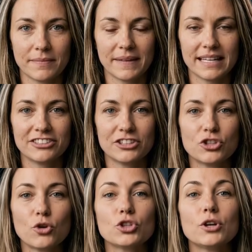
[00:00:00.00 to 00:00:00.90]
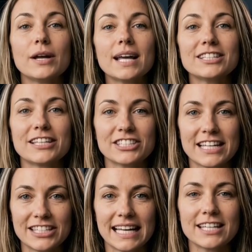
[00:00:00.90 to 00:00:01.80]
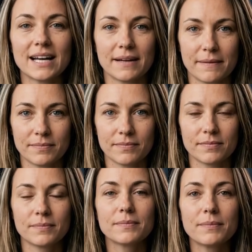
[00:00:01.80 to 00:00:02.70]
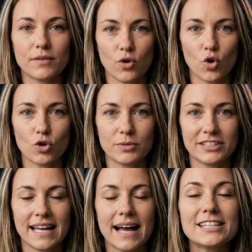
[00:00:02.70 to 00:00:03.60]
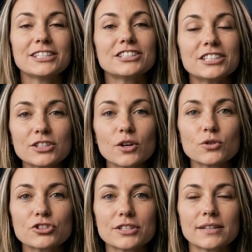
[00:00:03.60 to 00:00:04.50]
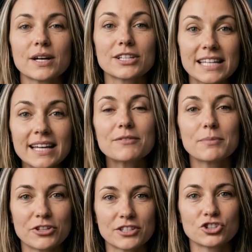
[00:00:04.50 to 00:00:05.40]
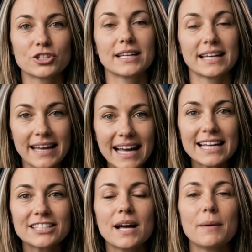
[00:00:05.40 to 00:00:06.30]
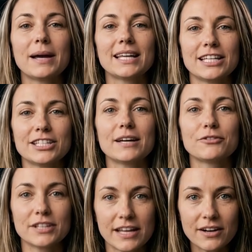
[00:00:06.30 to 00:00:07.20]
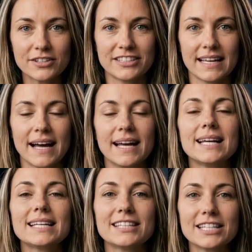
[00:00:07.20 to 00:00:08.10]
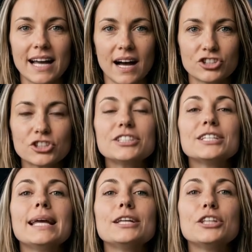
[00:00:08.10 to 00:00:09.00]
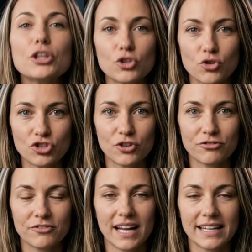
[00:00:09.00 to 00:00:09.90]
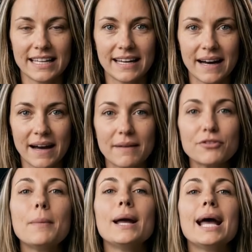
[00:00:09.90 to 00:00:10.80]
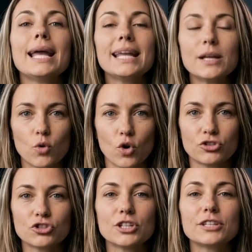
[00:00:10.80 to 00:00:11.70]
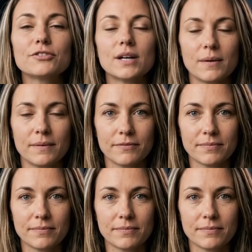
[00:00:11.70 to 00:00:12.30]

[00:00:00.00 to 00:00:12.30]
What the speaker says: Institutional custody data. Goldman Sachs's disclosed 13F position in XRP ETF vehicles is the largest institutional filing from any Wall Street firm.